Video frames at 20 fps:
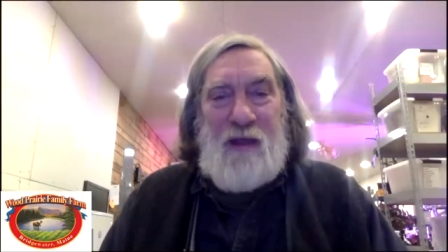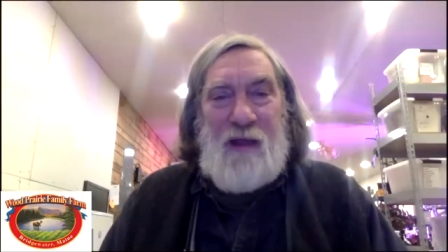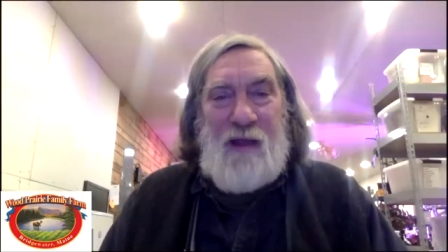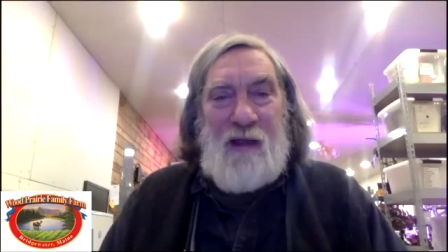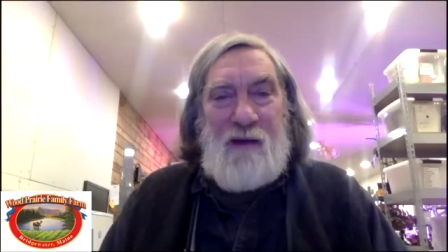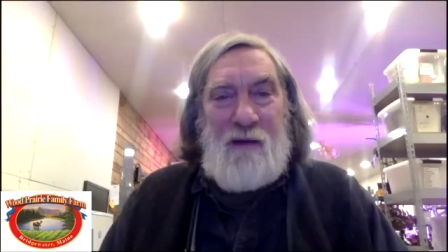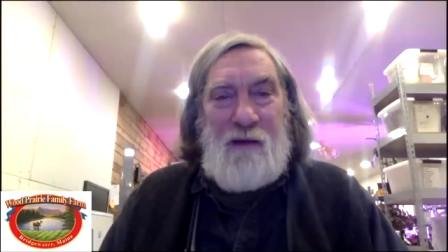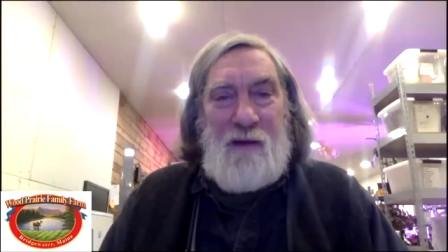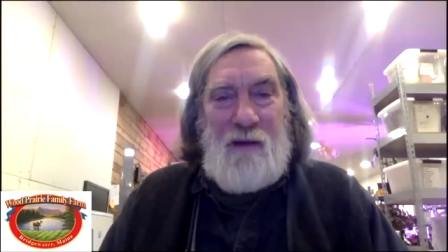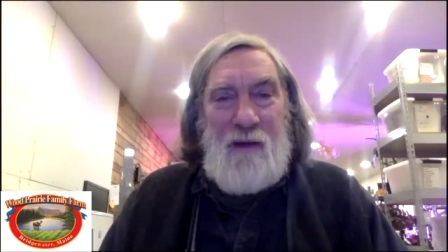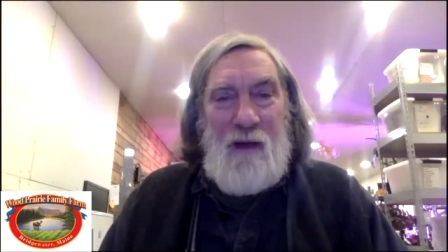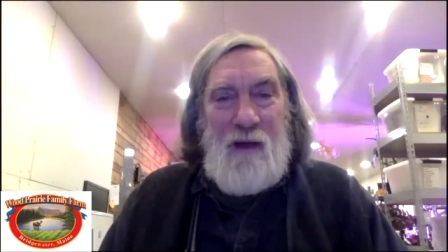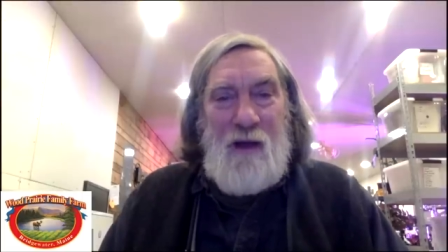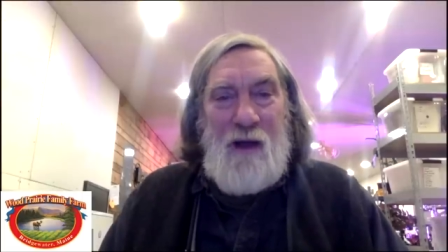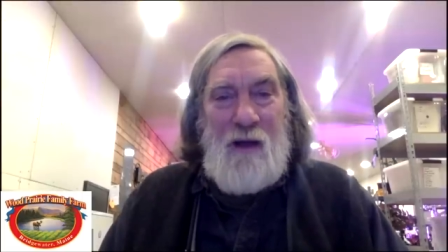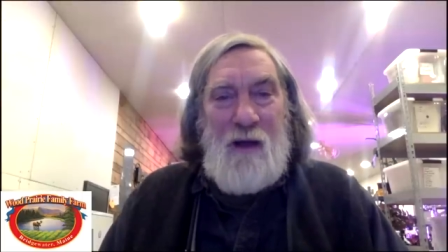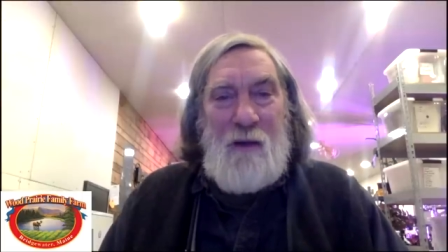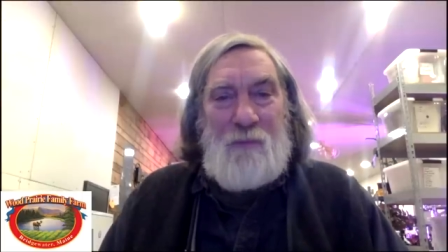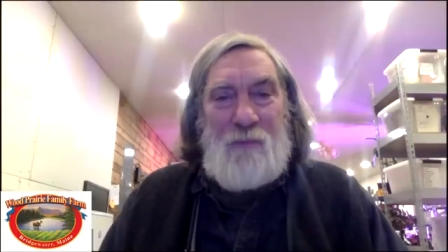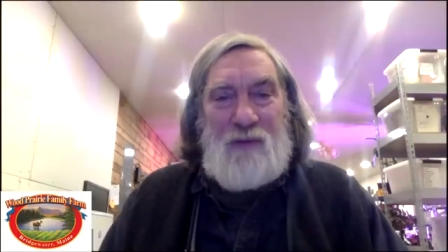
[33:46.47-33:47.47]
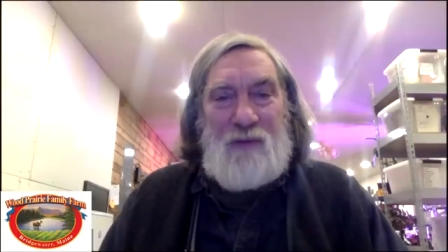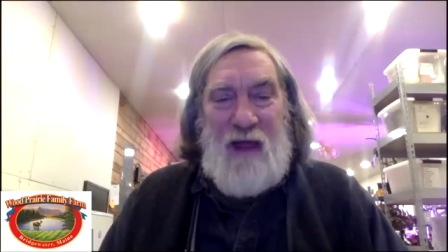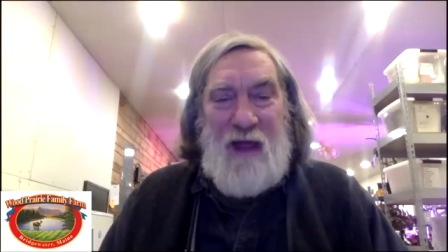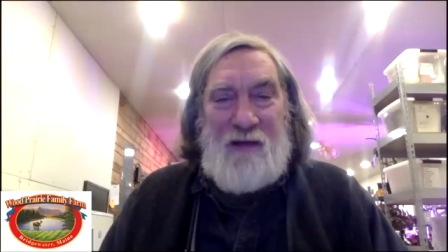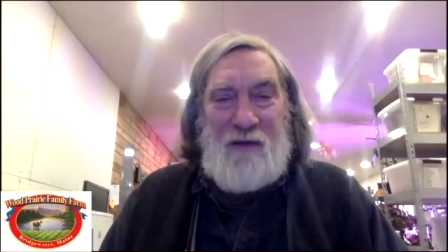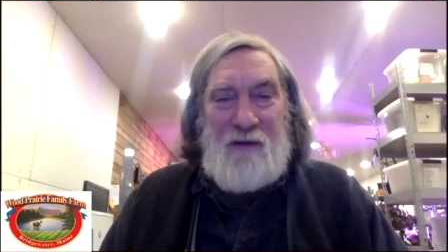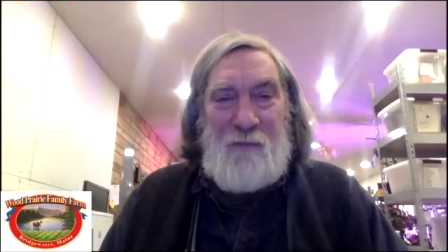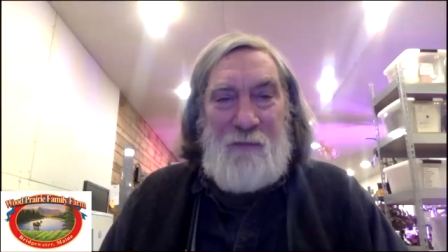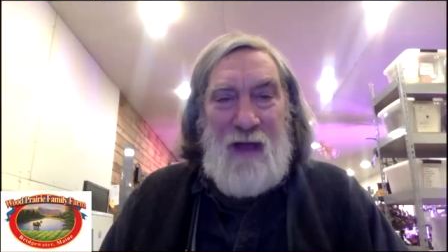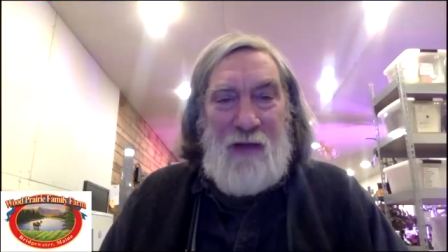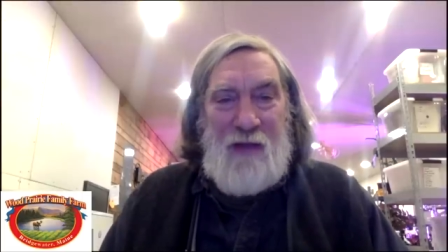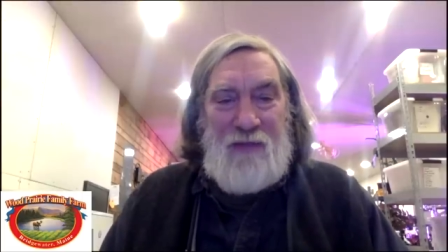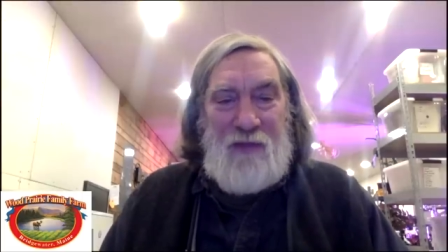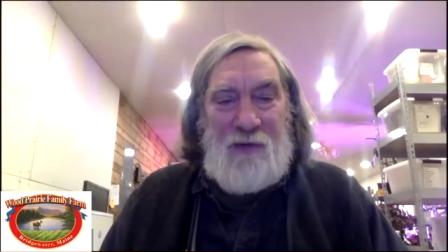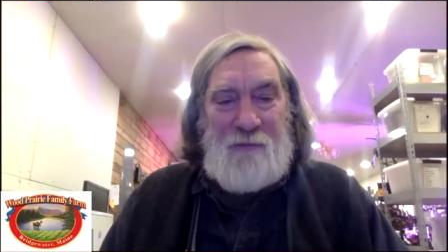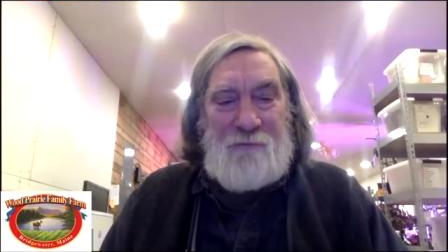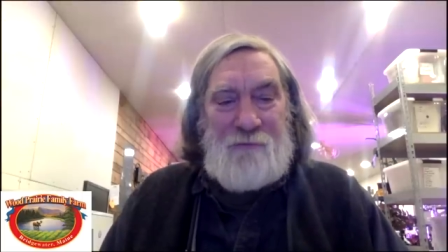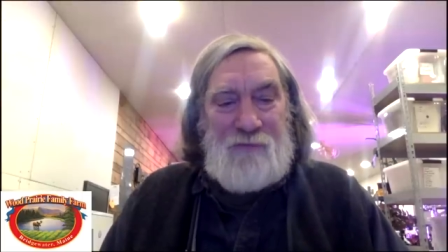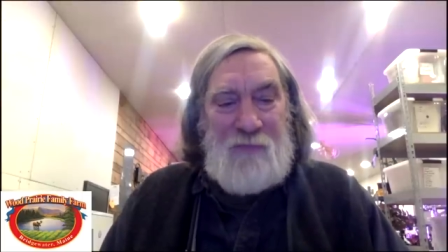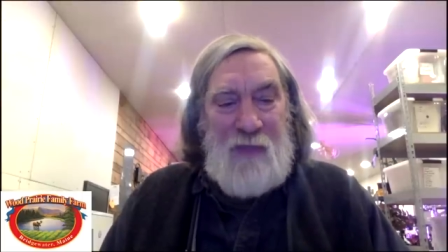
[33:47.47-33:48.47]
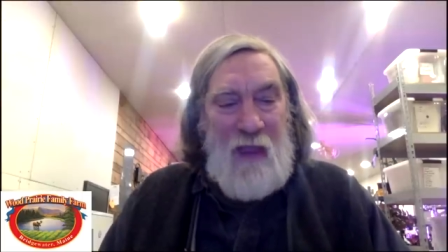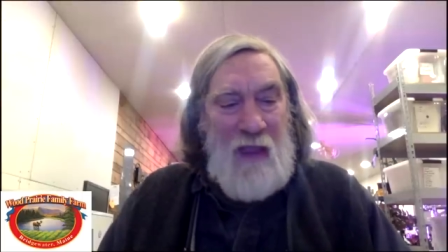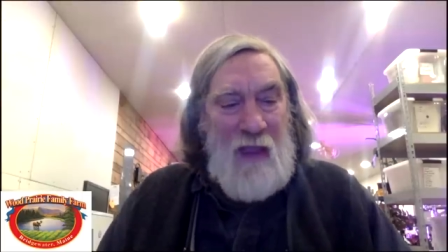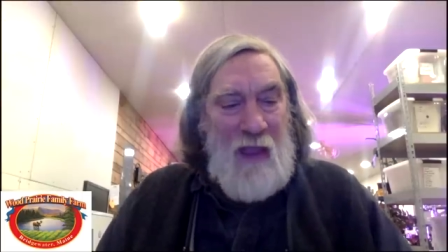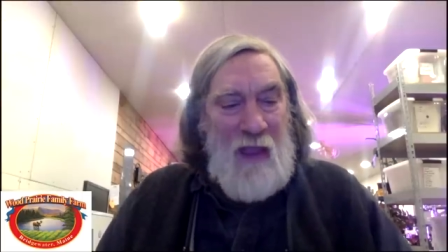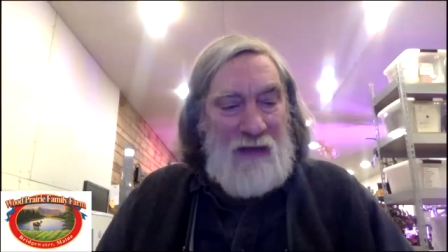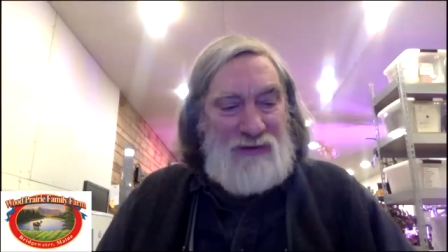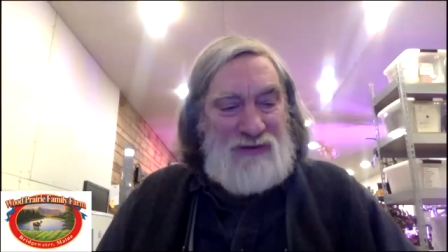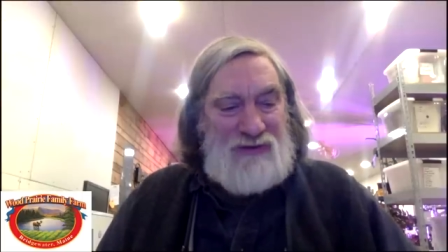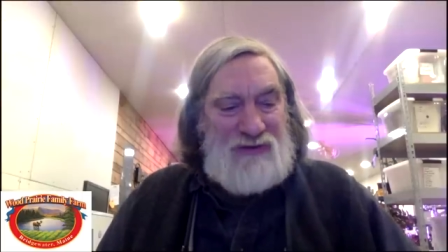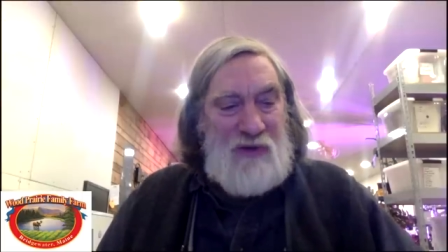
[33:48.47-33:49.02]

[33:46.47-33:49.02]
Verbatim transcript: No Dig uh, Potato Method.